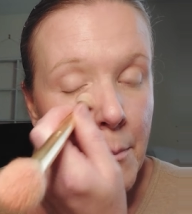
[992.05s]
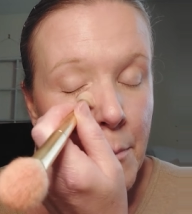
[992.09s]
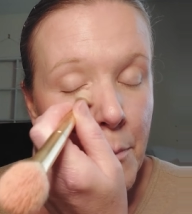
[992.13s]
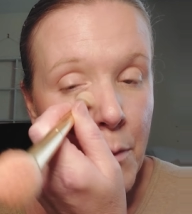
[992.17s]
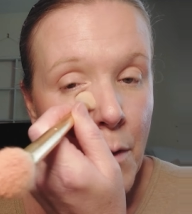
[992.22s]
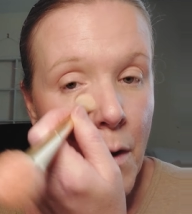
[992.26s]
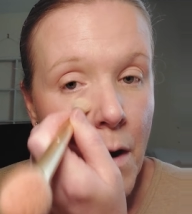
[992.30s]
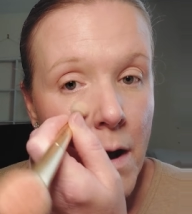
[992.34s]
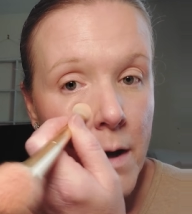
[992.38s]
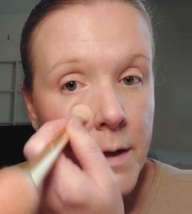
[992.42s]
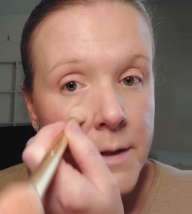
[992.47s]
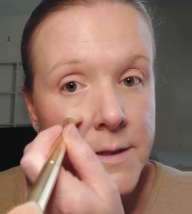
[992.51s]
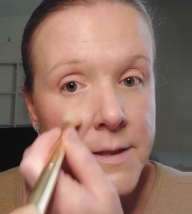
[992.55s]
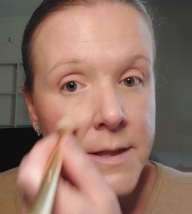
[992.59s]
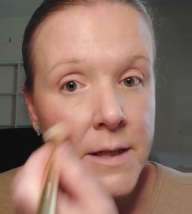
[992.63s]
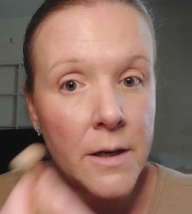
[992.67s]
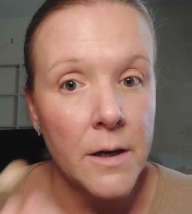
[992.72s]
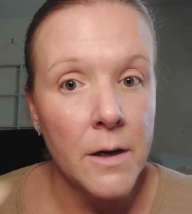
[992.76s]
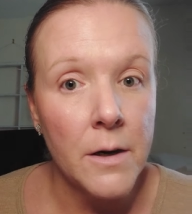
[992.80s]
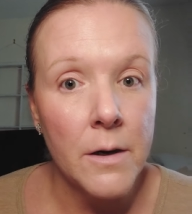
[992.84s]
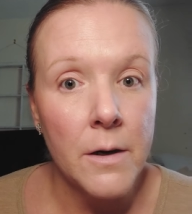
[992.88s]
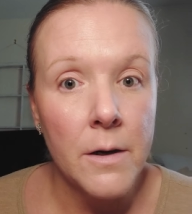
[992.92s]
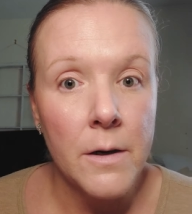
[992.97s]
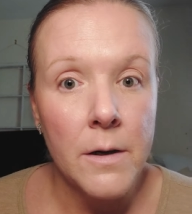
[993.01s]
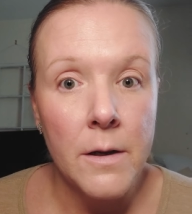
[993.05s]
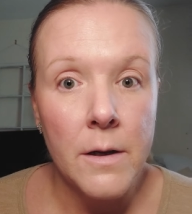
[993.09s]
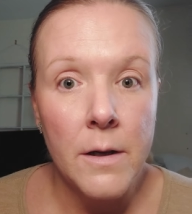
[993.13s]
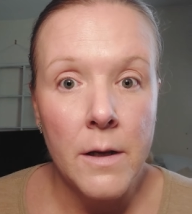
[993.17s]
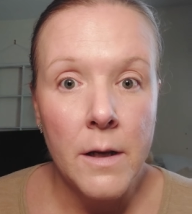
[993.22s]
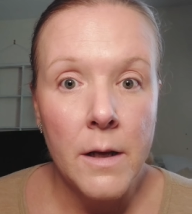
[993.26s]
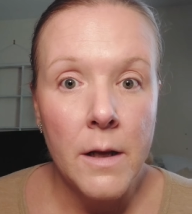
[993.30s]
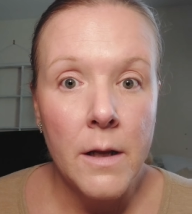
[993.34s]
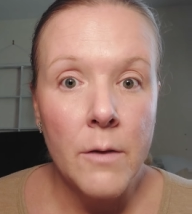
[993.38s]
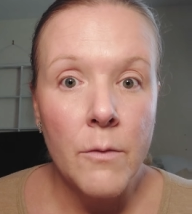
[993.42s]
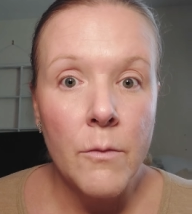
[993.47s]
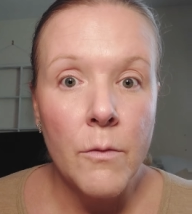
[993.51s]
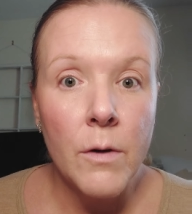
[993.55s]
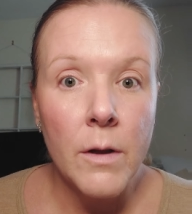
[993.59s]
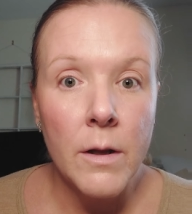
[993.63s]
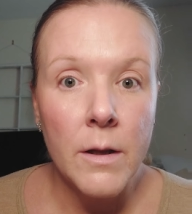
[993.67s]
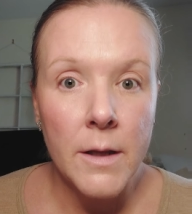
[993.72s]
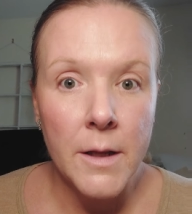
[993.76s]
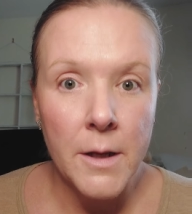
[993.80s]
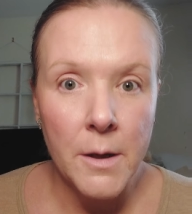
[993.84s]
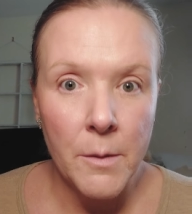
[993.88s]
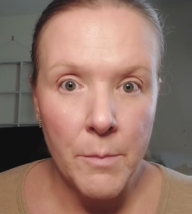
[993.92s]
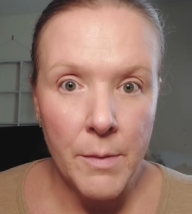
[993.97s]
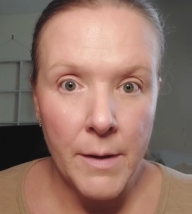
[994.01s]
bronzer with a
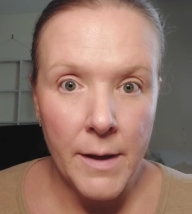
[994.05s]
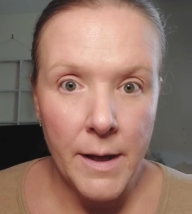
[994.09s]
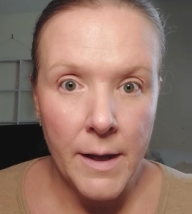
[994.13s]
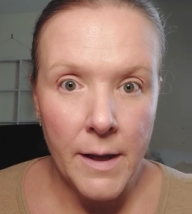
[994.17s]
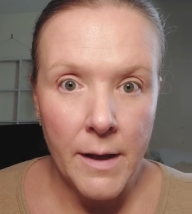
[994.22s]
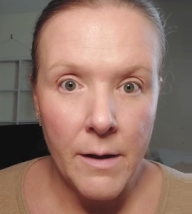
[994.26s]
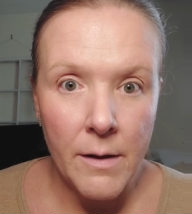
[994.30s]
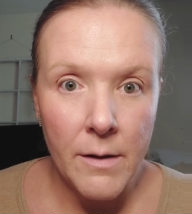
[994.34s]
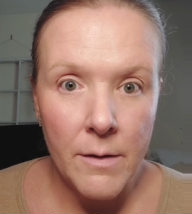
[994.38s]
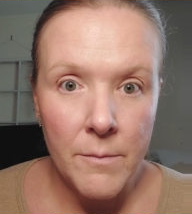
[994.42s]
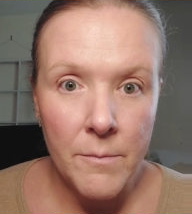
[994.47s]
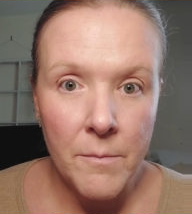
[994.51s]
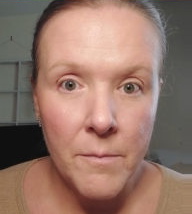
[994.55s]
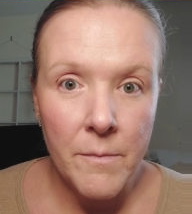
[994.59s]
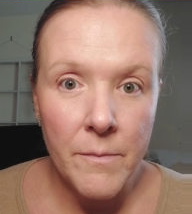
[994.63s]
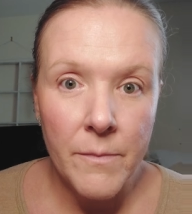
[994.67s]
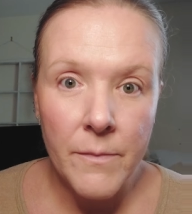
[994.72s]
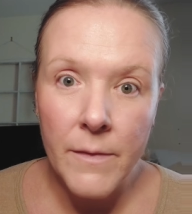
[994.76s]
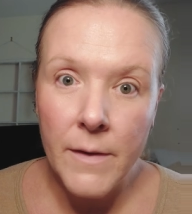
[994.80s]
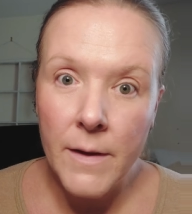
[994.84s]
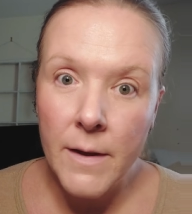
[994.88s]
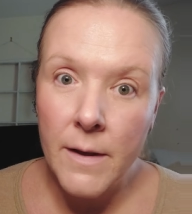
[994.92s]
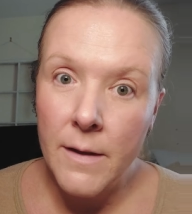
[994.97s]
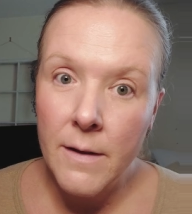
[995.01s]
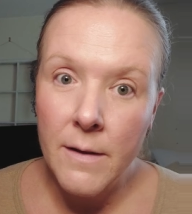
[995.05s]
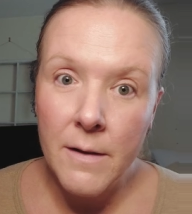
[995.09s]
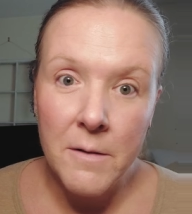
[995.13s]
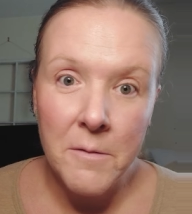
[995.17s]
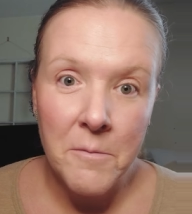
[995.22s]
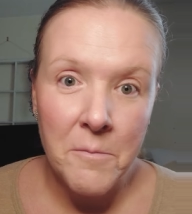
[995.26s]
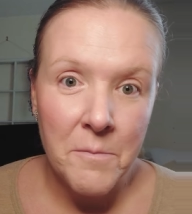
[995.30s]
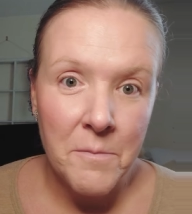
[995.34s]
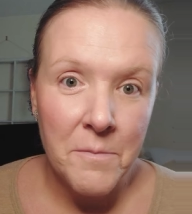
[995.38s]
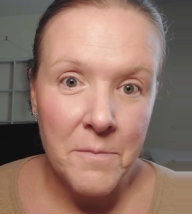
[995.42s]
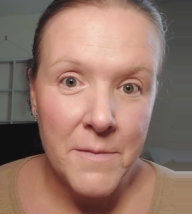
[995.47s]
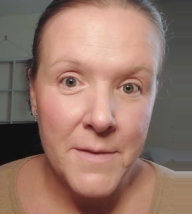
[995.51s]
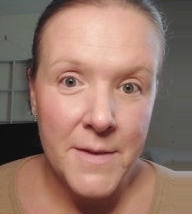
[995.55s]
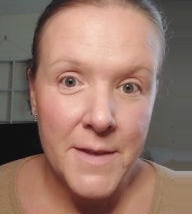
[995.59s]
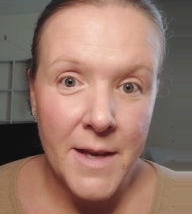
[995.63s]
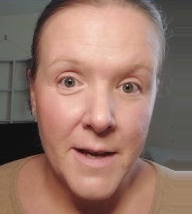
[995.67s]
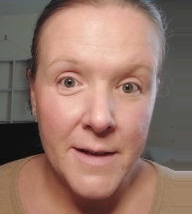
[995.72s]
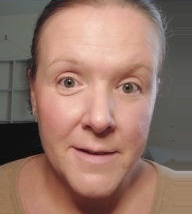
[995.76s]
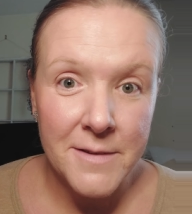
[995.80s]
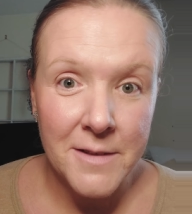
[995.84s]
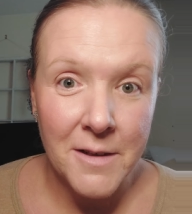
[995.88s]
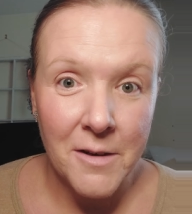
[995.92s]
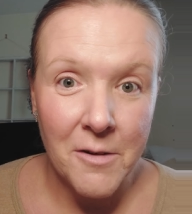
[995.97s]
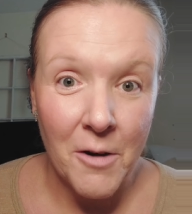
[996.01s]
little bit.
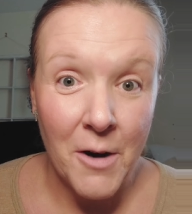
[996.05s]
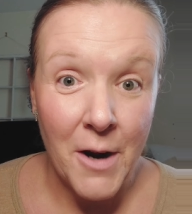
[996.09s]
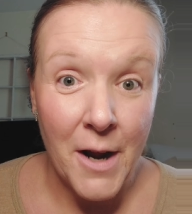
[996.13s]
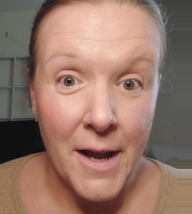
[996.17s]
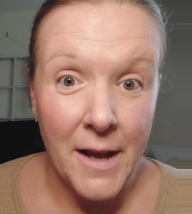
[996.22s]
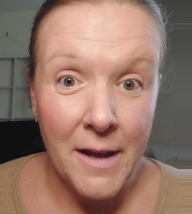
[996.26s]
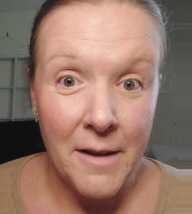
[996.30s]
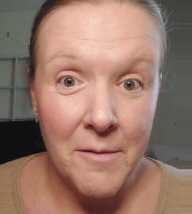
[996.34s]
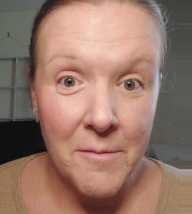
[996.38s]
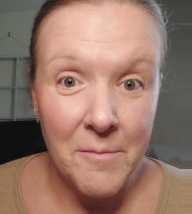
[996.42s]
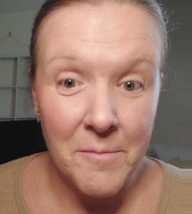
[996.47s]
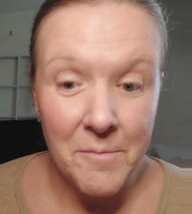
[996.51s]
Does great.